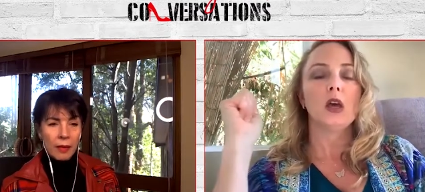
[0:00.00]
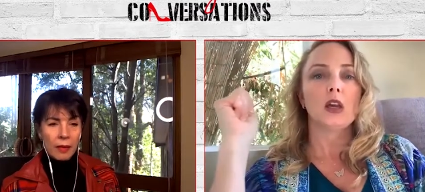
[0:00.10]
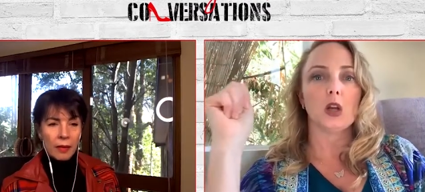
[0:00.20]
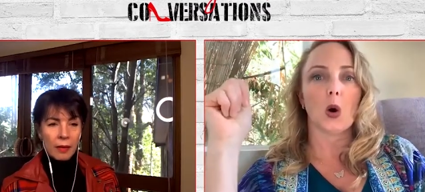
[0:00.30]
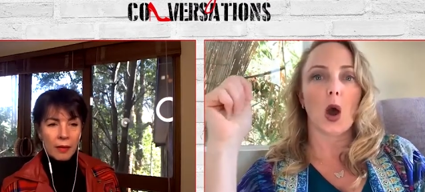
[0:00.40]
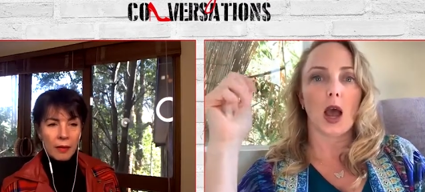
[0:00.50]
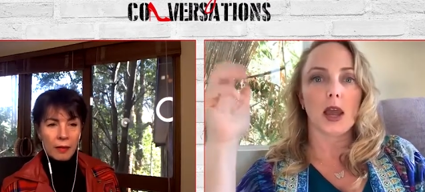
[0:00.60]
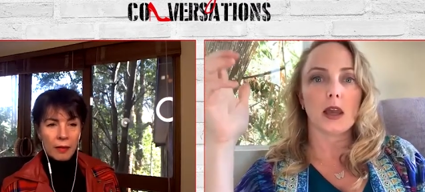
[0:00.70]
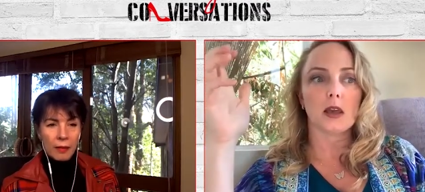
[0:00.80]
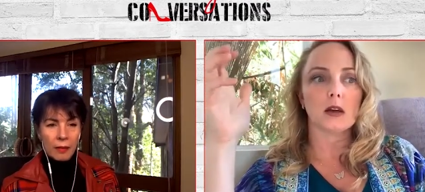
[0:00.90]
Speaker 1: you know,
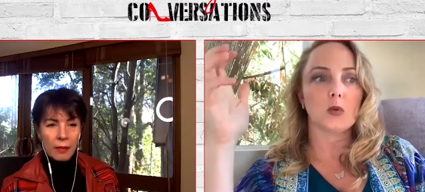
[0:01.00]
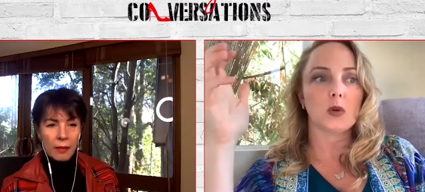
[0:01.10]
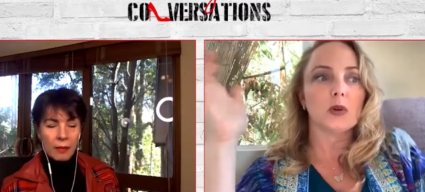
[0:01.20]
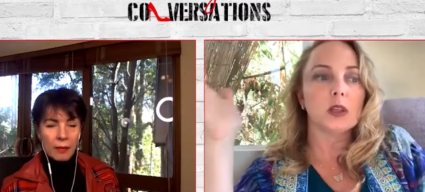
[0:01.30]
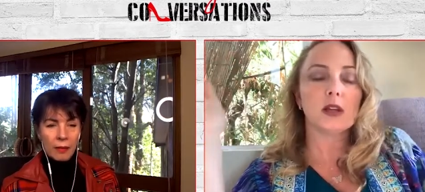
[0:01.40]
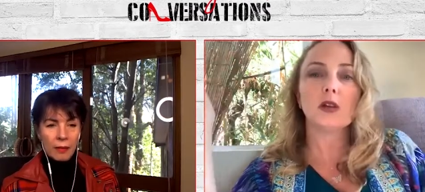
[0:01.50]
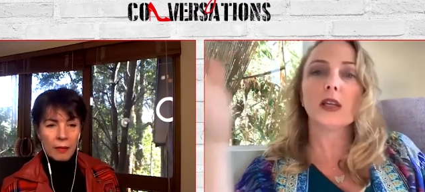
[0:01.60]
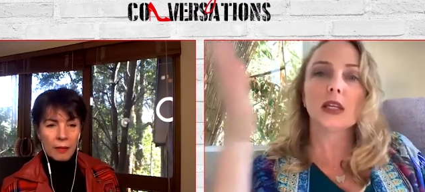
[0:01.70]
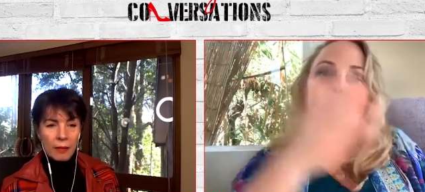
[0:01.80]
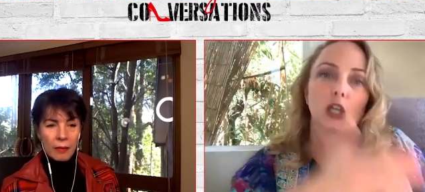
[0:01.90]
I we were
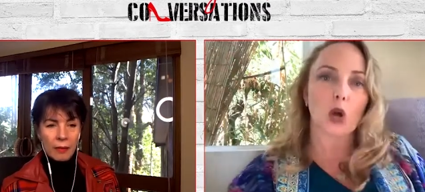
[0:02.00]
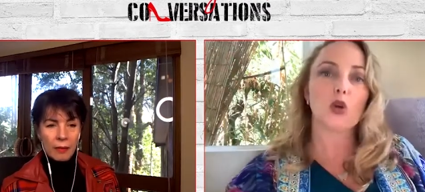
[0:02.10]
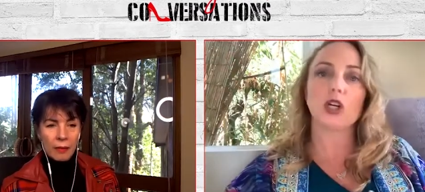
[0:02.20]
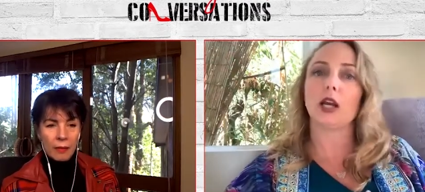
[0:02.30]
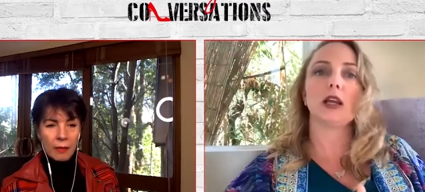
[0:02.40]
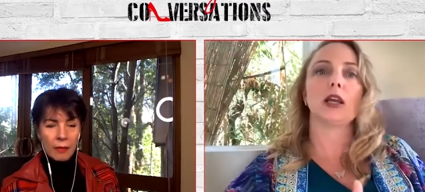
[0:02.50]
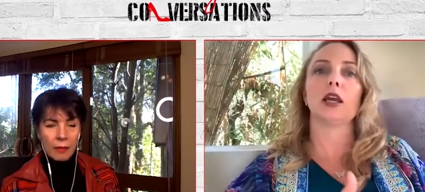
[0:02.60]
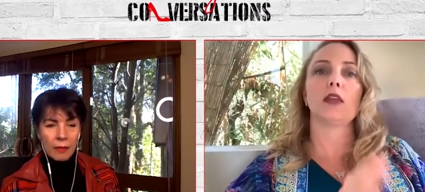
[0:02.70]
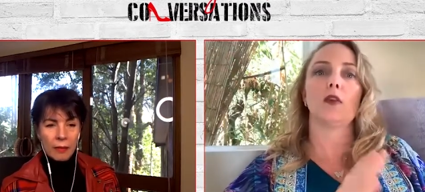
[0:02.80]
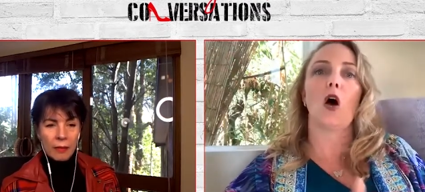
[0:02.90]
literally negotiating
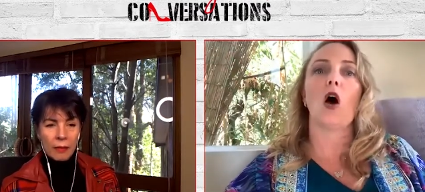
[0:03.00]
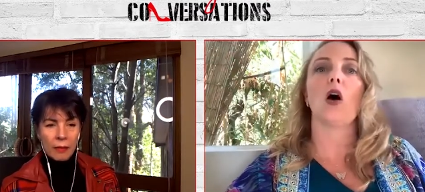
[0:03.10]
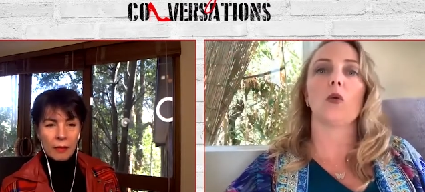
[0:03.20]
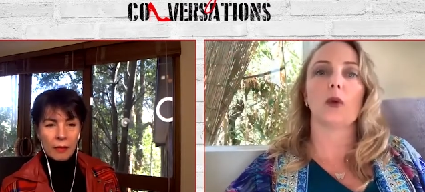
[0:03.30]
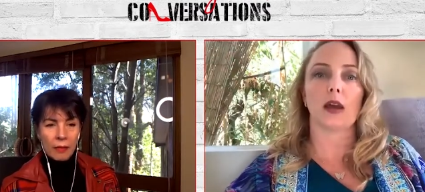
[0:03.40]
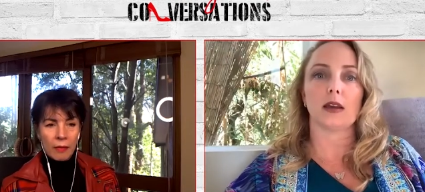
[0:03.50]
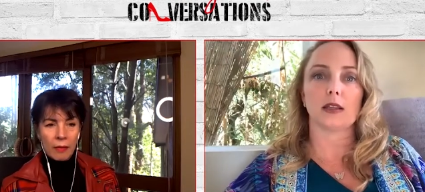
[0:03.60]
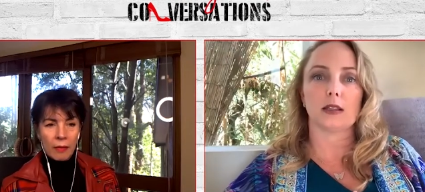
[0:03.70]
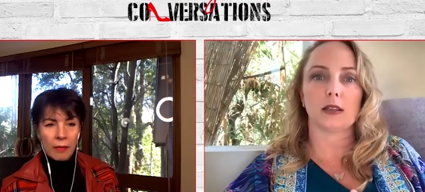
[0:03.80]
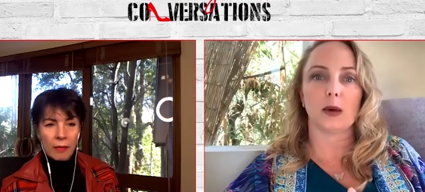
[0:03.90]
in the
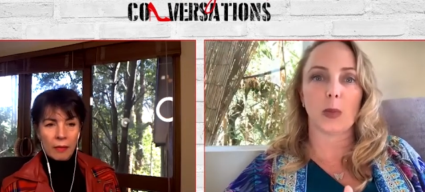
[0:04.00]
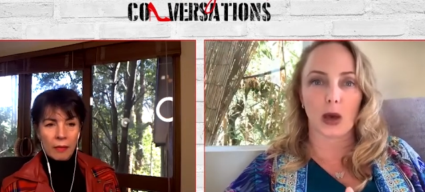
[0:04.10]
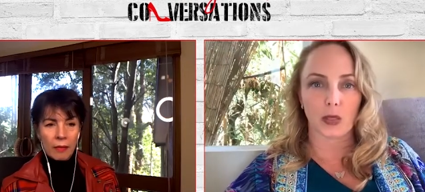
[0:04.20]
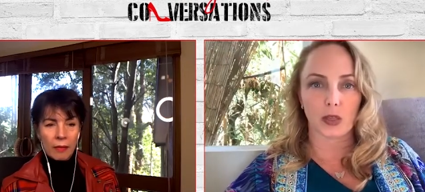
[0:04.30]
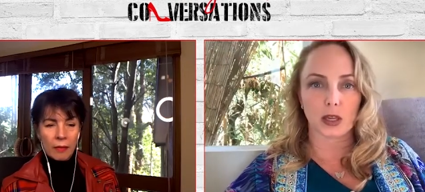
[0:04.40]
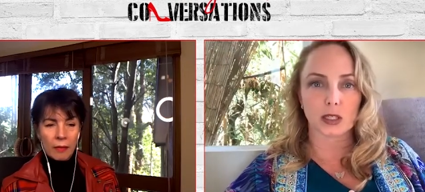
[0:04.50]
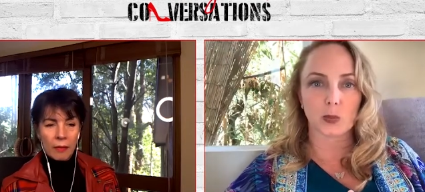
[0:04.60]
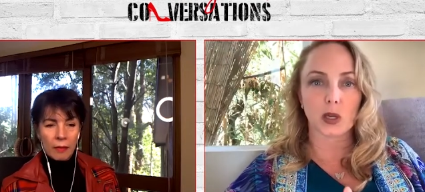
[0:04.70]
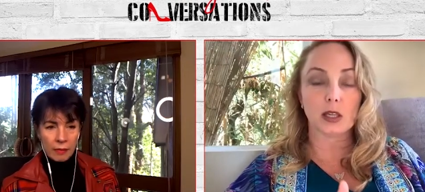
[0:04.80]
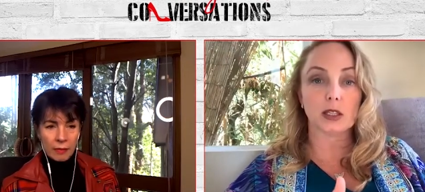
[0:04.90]
hallways about this
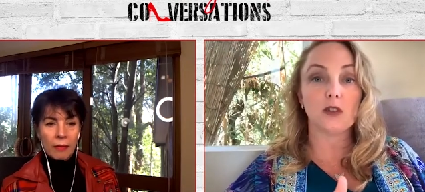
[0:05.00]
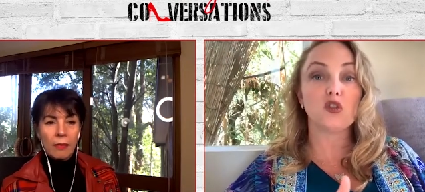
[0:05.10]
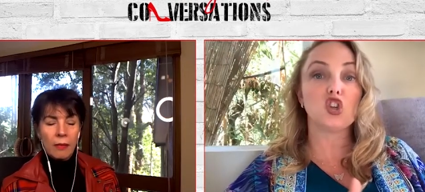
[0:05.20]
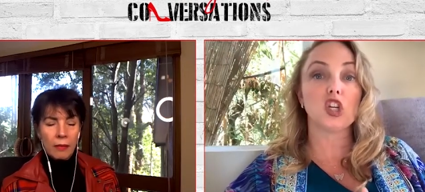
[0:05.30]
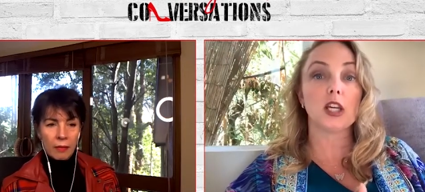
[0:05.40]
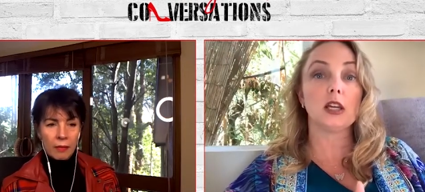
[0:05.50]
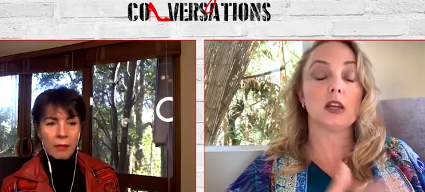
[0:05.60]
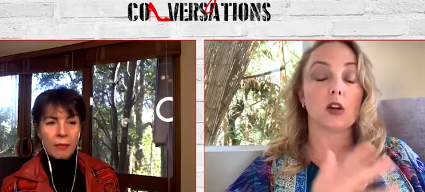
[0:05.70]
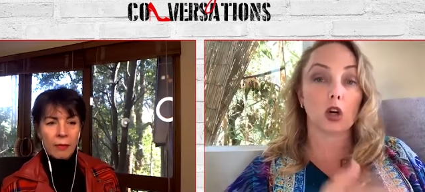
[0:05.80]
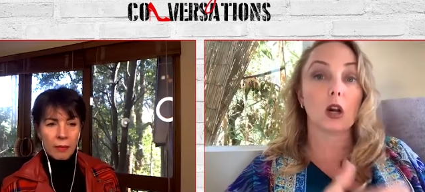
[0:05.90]
because if she
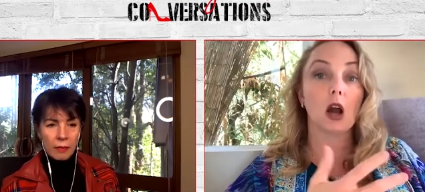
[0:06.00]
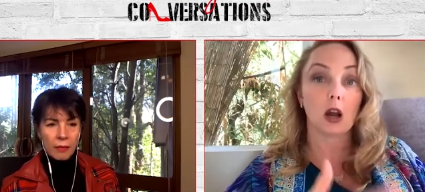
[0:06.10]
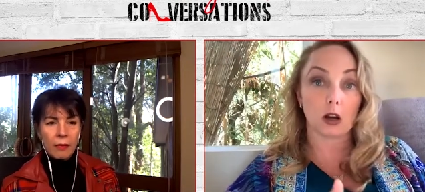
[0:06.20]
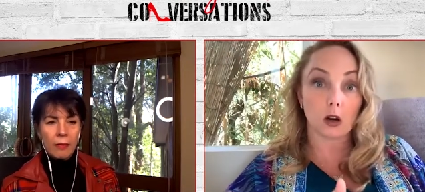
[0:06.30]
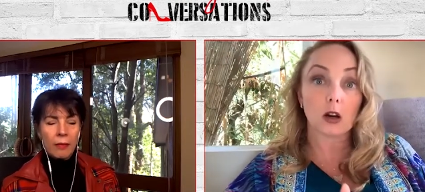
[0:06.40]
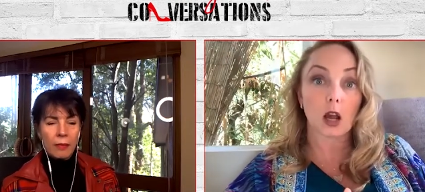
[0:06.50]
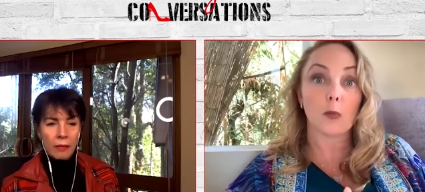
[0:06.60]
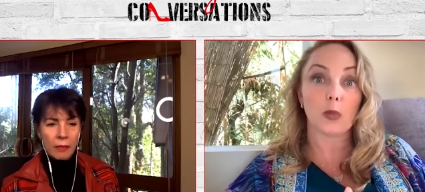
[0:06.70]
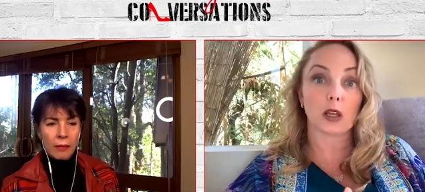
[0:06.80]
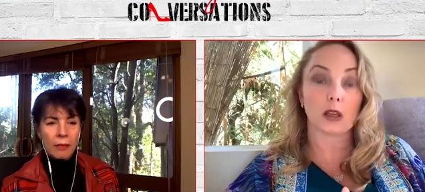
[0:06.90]
and her co- and her
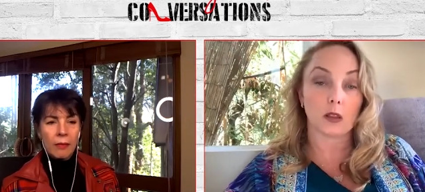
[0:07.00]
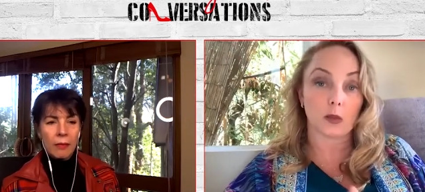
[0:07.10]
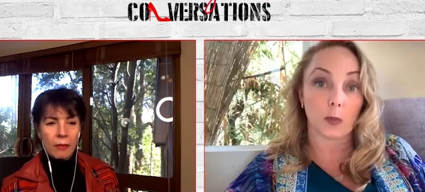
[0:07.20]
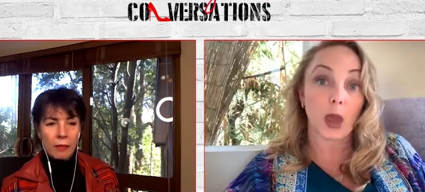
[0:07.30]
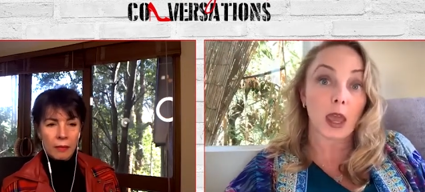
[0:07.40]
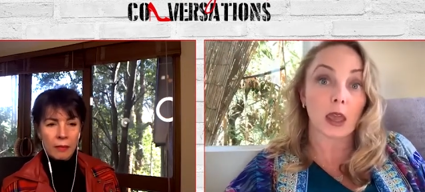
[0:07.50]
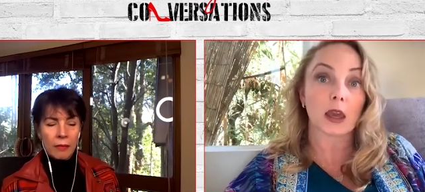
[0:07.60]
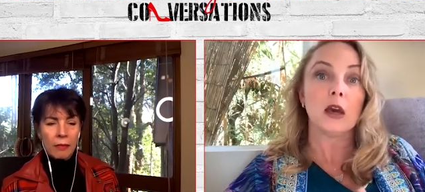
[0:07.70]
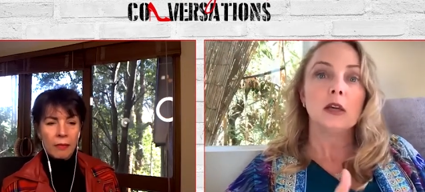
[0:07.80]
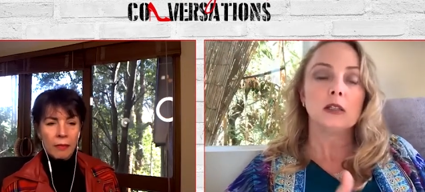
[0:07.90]
company bank
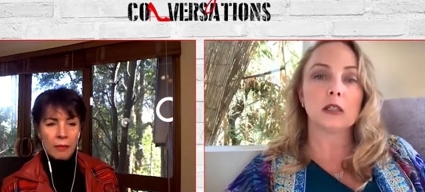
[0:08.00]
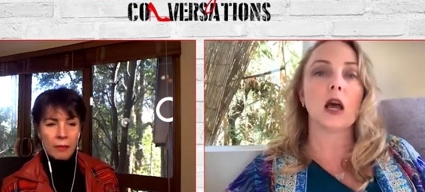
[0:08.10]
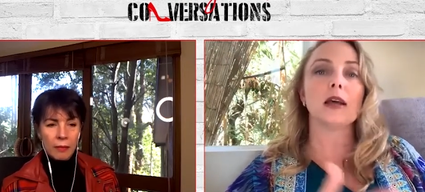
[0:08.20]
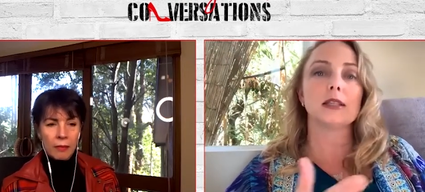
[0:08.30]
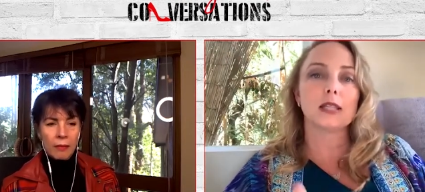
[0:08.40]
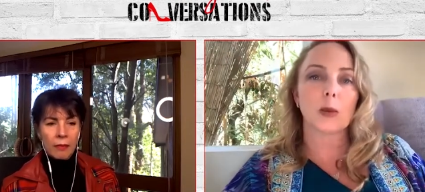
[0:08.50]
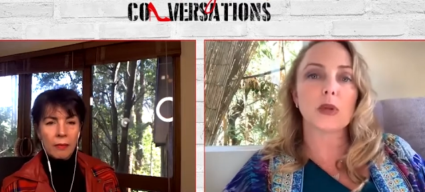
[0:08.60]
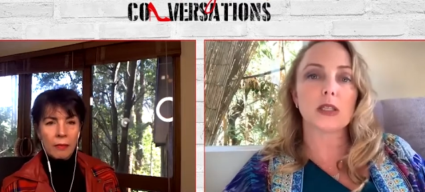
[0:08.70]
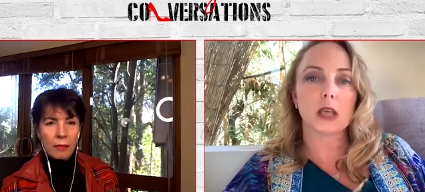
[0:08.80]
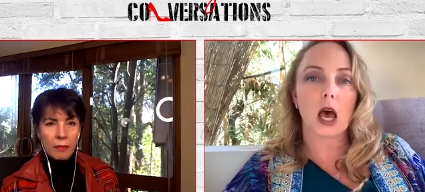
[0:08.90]
did not step
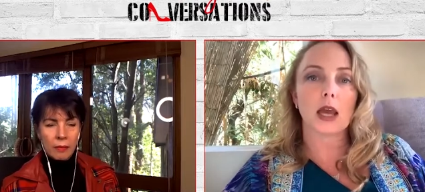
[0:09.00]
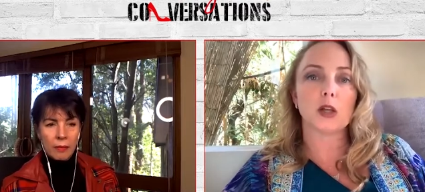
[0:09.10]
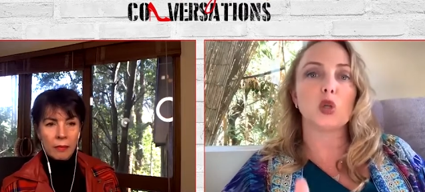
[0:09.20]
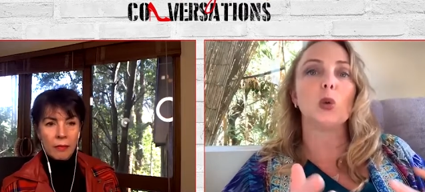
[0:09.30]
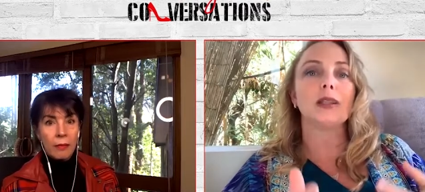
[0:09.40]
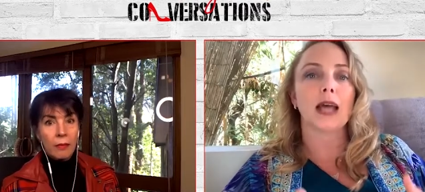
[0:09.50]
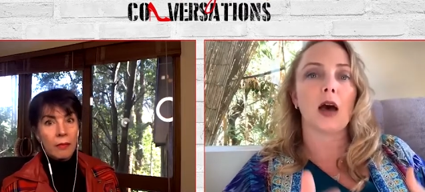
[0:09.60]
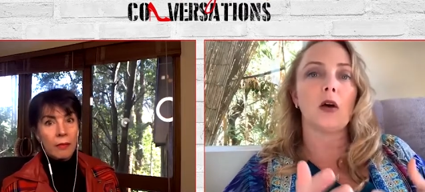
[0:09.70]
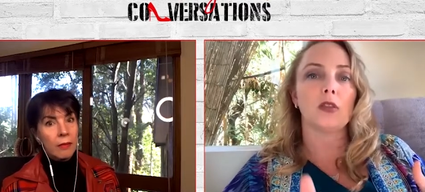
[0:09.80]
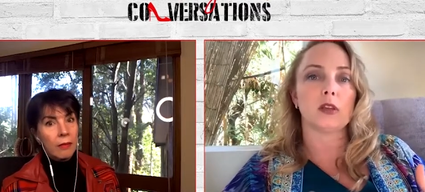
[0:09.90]
aside to
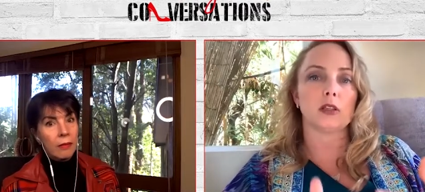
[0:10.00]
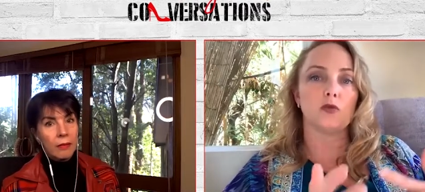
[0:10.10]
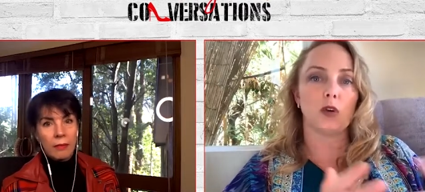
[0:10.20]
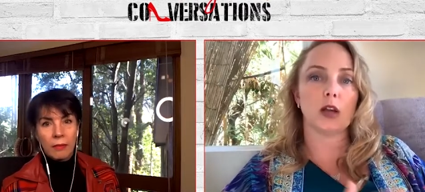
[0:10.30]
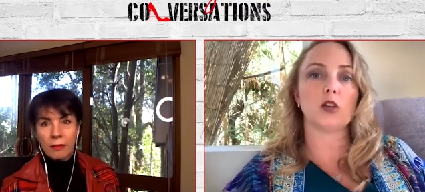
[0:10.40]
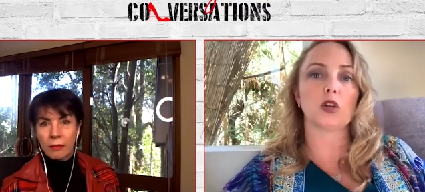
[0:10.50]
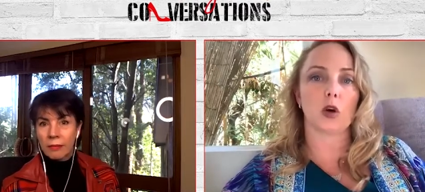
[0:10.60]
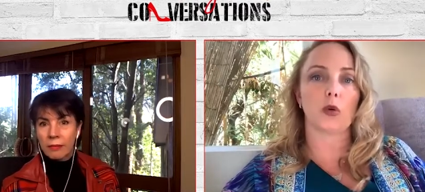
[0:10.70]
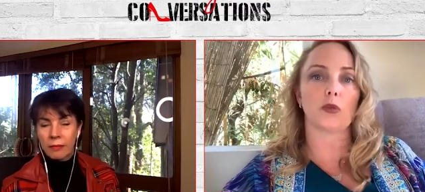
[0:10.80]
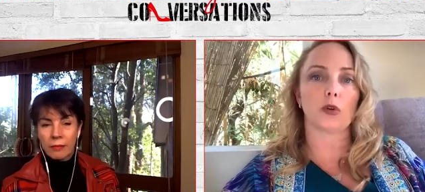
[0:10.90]
allow this fund to
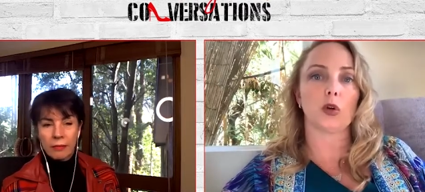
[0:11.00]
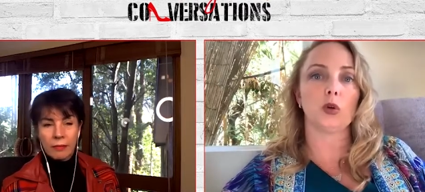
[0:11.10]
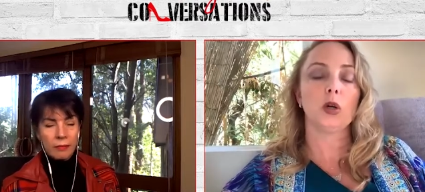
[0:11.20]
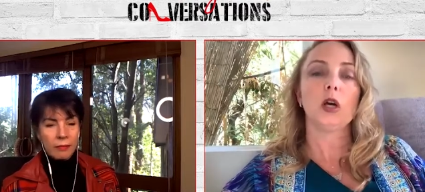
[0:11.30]
go through